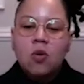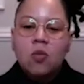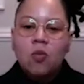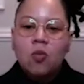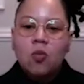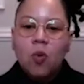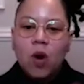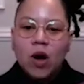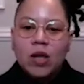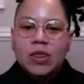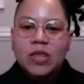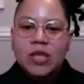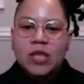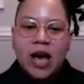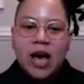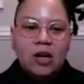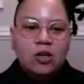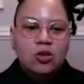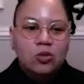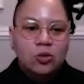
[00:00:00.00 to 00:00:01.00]
what the
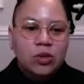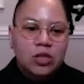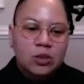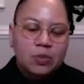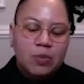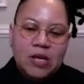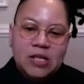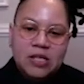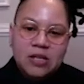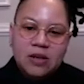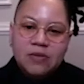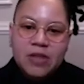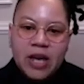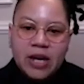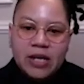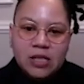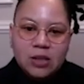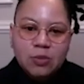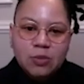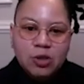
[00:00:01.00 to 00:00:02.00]
actual space of the
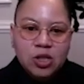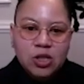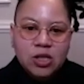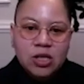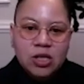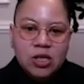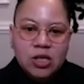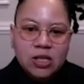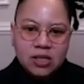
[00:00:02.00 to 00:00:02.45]
exhibition is.